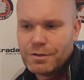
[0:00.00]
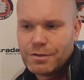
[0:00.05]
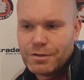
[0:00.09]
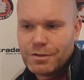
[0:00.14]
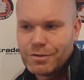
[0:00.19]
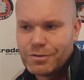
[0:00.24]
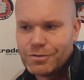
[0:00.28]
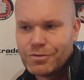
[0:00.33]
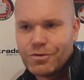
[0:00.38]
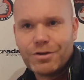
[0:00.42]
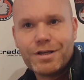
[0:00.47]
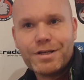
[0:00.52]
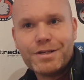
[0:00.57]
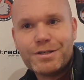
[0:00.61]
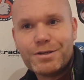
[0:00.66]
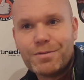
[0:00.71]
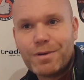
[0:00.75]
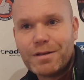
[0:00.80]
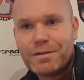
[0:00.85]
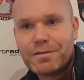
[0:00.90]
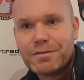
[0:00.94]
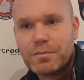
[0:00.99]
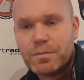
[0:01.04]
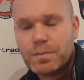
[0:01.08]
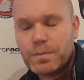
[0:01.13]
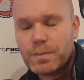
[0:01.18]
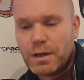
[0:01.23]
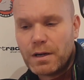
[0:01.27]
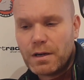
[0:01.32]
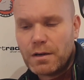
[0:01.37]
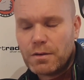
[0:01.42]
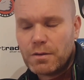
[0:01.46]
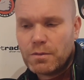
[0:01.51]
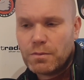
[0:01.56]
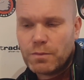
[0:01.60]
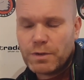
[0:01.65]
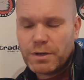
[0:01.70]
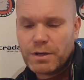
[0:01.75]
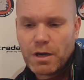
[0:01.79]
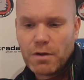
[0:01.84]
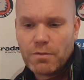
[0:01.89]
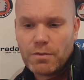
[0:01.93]
It's not an easy one,
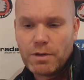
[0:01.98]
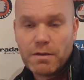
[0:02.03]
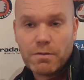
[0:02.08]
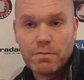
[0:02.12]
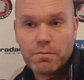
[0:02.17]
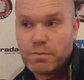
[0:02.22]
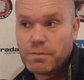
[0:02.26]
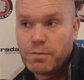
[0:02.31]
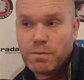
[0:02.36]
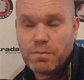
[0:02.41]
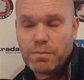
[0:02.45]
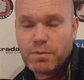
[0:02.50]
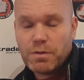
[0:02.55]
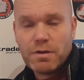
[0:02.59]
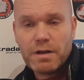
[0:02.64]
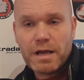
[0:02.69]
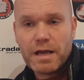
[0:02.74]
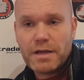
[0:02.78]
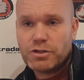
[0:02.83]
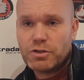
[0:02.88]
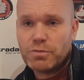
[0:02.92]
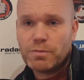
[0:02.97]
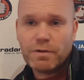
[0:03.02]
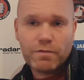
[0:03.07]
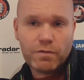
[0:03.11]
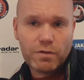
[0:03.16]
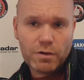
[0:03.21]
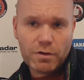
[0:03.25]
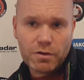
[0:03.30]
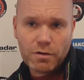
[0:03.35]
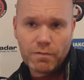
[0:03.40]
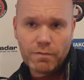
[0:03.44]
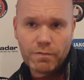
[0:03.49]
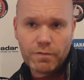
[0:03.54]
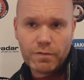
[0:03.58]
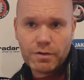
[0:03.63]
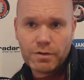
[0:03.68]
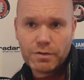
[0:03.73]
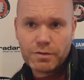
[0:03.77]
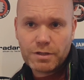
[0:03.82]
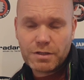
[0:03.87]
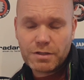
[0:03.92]
but we go there. The lads should be full of
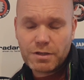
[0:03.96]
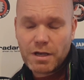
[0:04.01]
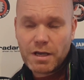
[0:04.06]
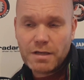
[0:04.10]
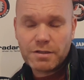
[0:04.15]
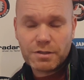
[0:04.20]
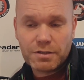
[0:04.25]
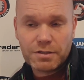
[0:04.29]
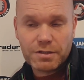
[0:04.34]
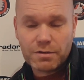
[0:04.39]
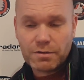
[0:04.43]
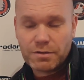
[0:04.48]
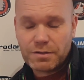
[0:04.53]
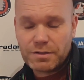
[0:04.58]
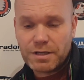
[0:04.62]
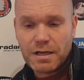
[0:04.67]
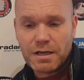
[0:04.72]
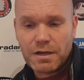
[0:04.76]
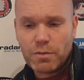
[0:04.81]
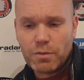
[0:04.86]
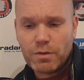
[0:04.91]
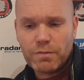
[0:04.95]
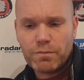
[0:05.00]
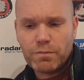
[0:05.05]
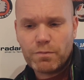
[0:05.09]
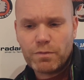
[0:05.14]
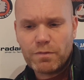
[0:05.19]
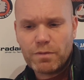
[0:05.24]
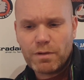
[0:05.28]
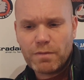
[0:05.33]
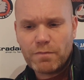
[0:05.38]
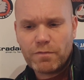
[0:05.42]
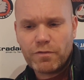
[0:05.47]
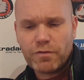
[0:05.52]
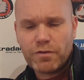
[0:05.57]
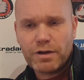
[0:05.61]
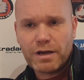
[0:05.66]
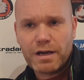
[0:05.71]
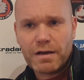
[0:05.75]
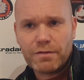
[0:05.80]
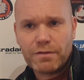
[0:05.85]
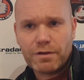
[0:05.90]
confidence. As I said on Saturday, we've won
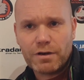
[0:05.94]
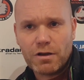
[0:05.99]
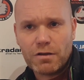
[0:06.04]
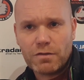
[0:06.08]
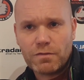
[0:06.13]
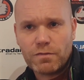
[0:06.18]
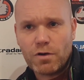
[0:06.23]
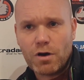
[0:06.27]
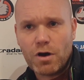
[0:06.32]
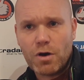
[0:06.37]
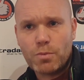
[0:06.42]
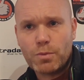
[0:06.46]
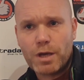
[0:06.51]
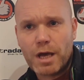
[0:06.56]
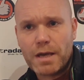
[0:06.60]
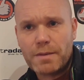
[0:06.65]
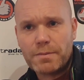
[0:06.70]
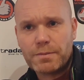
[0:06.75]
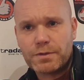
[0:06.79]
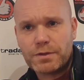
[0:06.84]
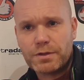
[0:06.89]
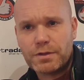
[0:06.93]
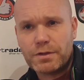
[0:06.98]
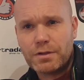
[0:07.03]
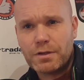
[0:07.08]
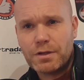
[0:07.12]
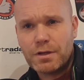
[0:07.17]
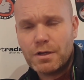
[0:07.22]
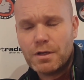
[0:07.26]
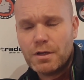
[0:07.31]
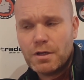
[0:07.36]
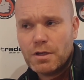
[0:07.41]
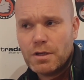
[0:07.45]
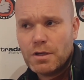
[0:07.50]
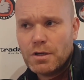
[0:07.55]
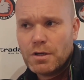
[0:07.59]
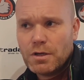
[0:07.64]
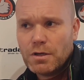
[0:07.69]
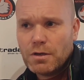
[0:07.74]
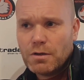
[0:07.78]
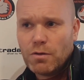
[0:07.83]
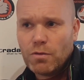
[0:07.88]
three out of the last four home games, and
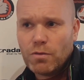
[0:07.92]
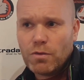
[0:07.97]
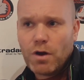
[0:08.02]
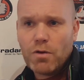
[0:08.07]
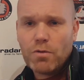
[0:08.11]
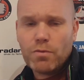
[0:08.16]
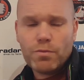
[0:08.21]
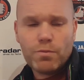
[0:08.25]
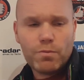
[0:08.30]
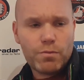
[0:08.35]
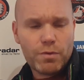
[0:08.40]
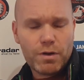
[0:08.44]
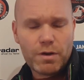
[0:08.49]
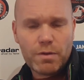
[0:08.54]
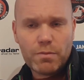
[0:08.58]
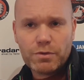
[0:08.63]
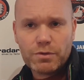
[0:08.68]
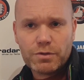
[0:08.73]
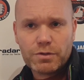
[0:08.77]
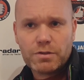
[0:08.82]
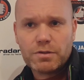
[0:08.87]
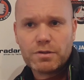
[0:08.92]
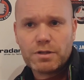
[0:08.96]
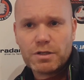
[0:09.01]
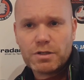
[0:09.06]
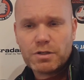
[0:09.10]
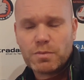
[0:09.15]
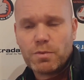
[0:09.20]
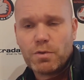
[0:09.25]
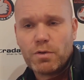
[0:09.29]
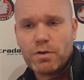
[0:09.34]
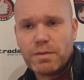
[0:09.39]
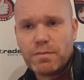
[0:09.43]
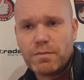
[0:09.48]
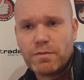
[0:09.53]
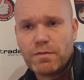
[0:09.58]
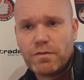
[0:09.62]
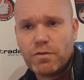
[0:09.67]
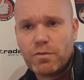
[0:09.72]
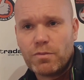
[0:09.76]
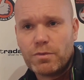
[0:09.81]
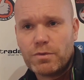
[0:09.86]
although it was a disappointing
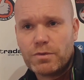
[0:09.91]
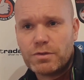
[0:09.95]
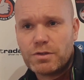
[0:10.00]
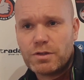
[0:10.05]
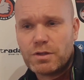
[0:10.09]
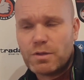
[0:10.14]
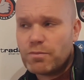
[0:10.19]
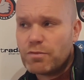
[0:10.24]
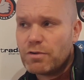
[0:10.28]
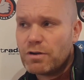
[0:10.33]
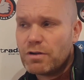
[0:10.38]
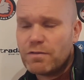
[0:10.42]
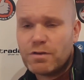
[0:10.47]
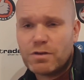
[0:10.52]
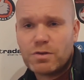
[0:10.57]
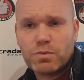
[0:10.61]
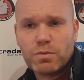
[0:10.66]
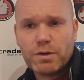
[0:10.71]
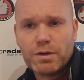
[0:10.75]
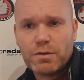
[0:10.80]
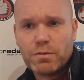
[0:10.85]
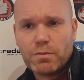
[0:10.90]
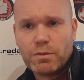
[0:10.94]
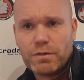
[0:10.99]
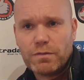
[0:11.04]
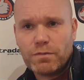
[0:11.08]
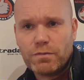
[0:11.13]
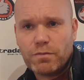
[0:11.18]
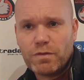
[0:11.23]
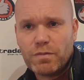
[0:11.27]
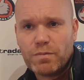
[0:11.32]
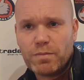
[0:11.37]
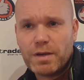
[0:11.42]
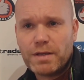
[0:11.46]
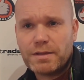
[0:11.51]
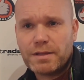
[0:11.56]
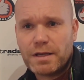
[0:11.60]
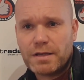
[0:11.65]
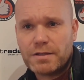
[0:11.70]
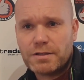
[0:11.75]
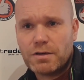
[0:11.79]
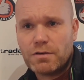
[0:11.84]
performance in the previous week, we've
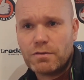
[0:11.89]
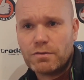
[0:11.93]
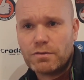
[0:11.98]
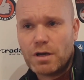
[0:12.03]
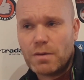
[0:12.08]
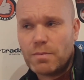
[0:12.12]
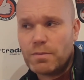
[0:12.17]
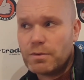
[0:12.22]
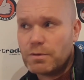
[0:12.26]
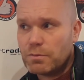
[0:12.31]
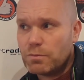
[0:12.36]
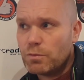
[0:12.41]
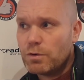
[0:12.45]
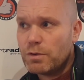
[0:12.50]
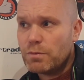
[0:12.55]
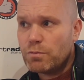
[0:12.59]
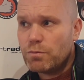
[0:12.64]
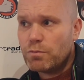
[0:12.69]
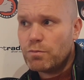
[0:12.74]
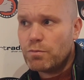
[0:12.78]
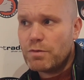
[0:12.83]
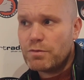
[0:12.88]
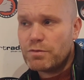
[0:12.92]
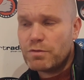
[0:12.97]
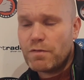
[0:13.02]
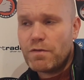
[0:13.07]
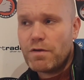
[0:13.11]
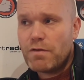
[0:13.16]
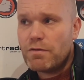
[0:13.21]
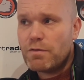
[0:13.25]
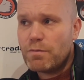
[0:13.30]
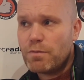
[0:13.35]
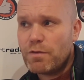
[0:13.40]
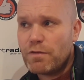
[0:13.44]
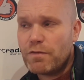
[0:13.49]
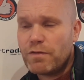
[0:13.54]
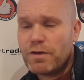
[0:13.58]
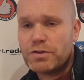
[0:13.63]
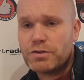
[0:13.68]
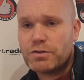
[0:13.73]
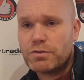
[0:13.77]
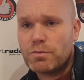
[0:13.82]
picked ourselves up, and it was a very
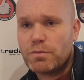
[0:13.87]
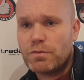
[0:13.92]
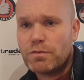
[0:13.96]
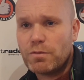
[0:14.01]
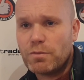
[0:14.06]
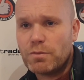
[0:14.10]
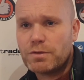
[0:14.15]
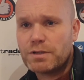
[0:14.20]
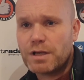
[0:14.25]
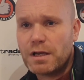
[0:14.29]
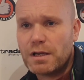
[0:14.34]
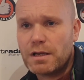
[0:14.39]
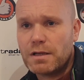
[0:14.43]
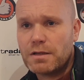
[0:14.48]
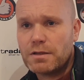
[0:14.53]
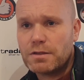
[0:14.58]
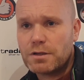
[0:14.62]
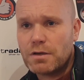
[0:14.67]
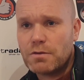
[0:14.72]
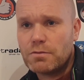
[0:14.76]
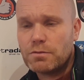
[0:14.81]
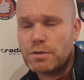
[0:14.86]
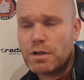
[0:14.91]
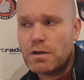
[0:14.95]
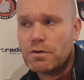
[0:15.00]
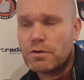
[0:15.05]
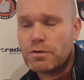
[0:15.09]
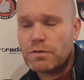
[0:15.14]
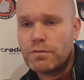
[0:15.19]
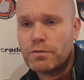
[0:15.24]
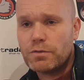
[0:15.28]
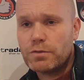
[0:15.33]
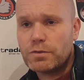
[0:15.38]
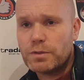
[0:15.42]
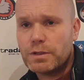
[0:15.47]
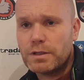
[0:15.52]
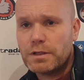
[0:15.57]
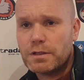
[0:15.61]
professional performance Saturday. So, no, looking forward to it.